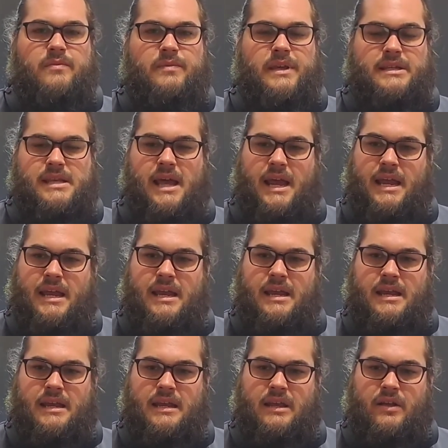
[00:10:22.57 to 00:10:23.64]
There's
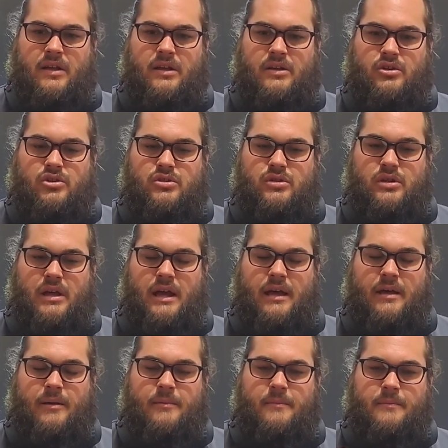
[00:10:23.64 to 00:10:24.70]
a
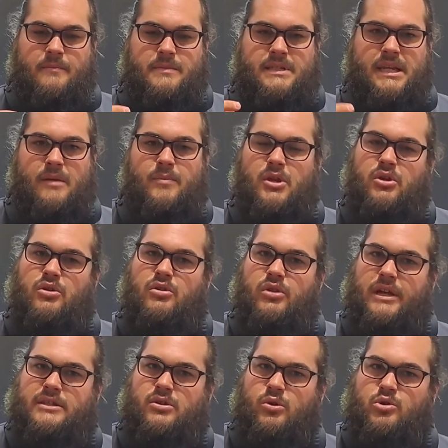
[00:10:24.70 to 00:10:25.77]
TPU
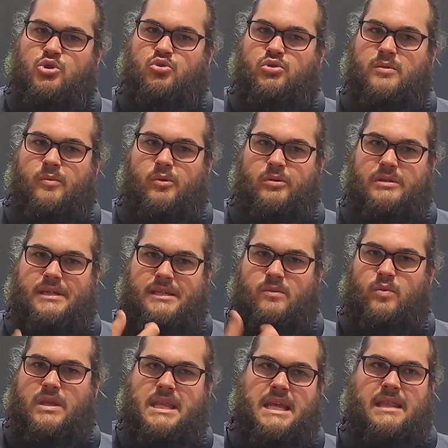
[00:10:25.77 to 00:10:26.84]
like torsional support system
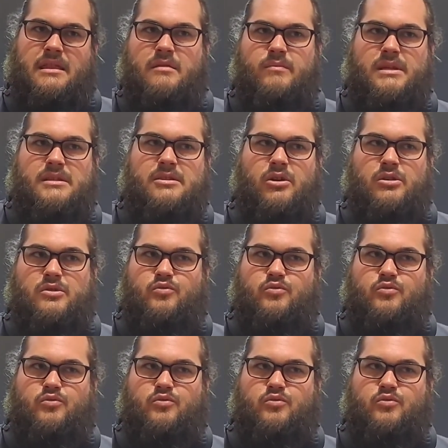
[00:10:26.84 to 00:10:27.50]
within the midsole.